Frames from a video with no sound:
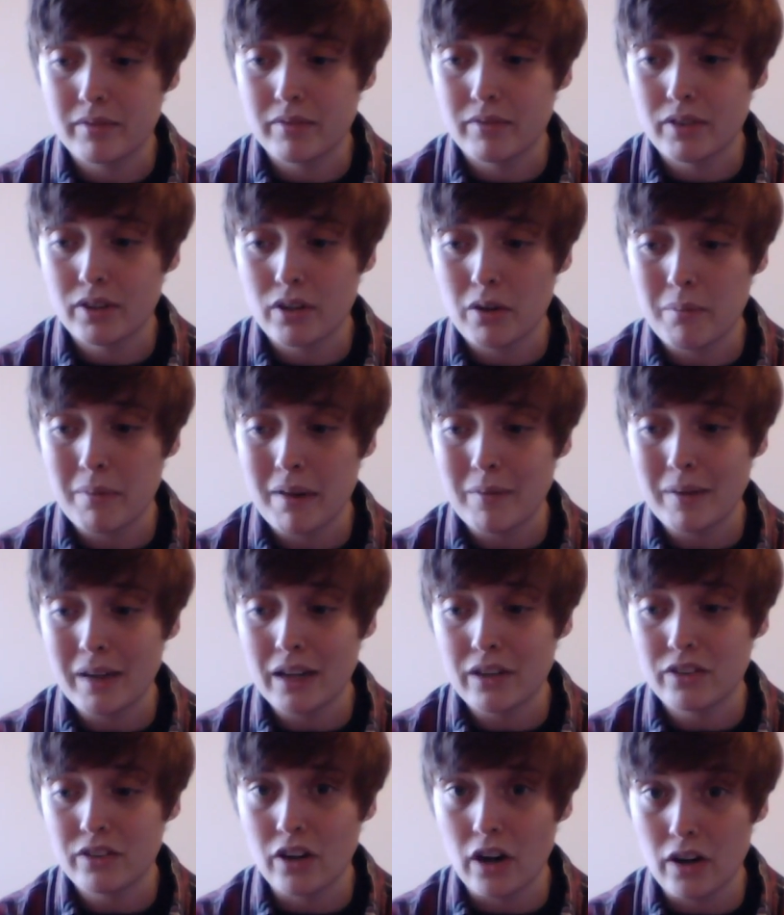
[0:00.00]
So maybe
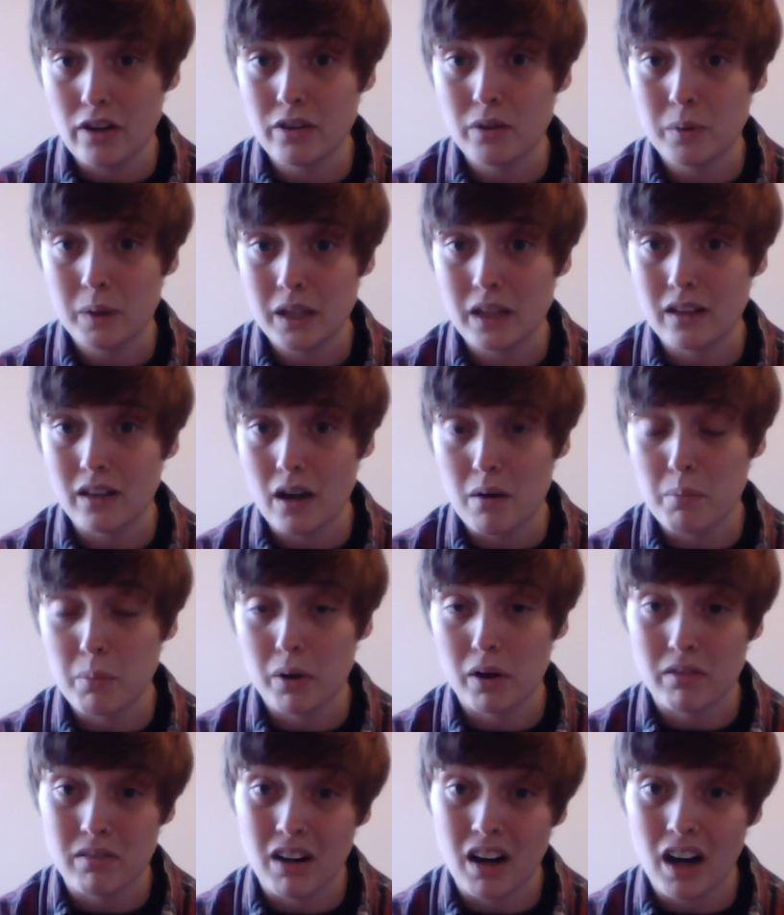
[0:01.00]
I'll start doing a lot
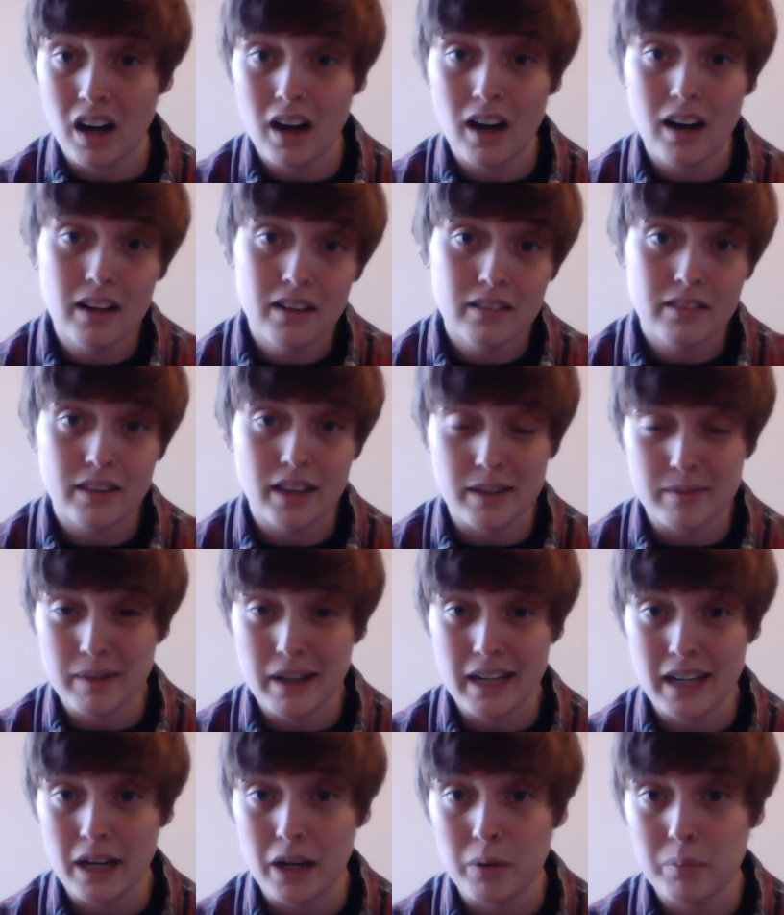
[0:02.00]
more raw. That
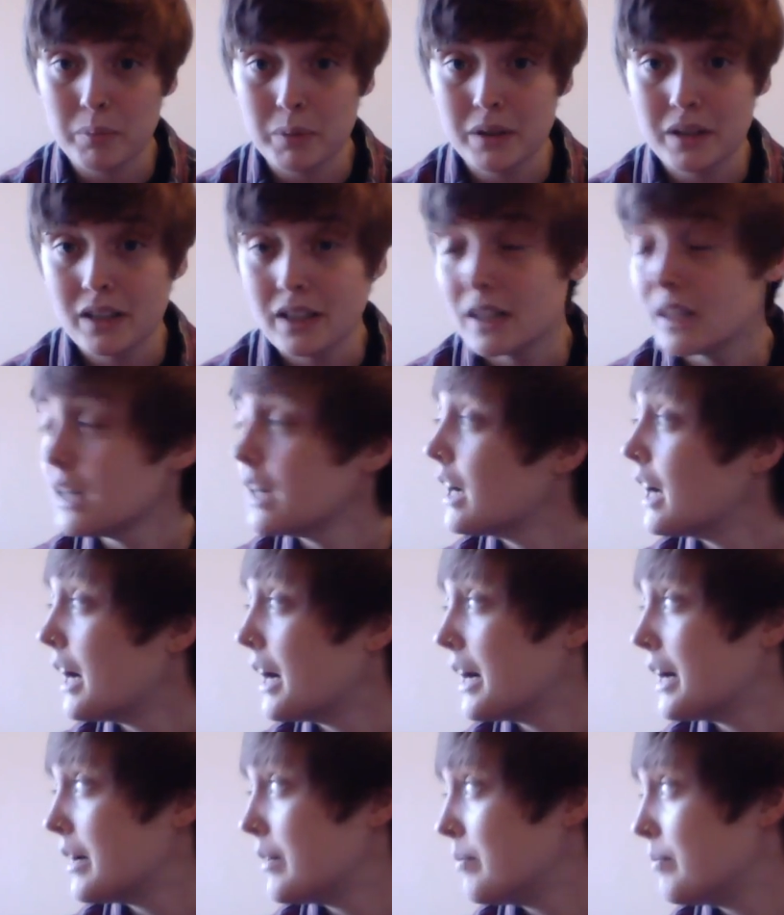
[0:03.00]
might help.
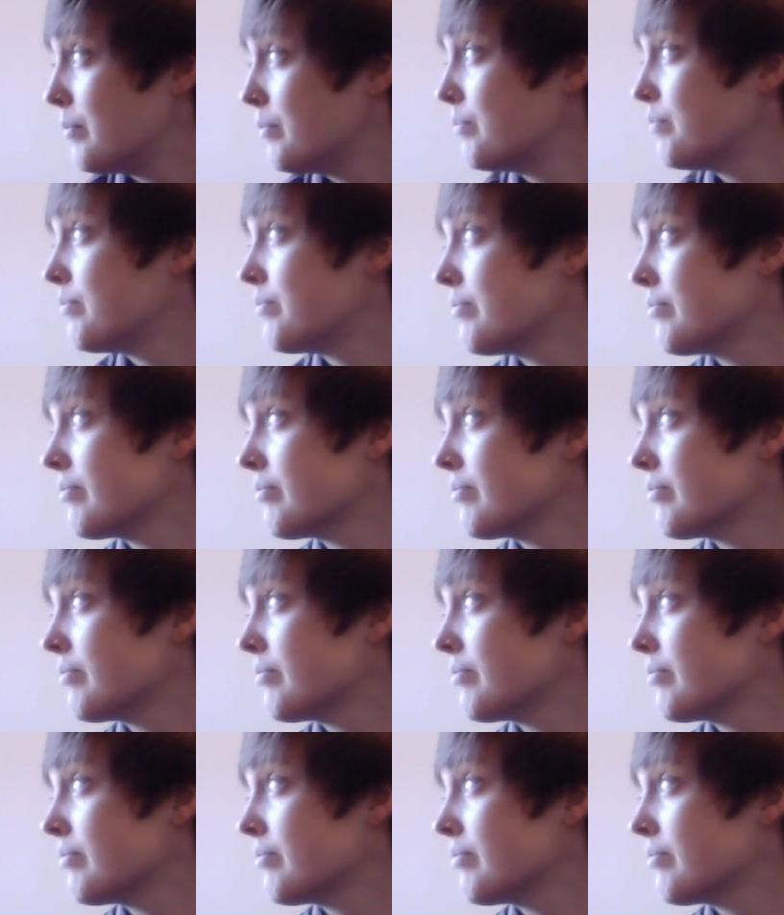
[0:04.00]
Um,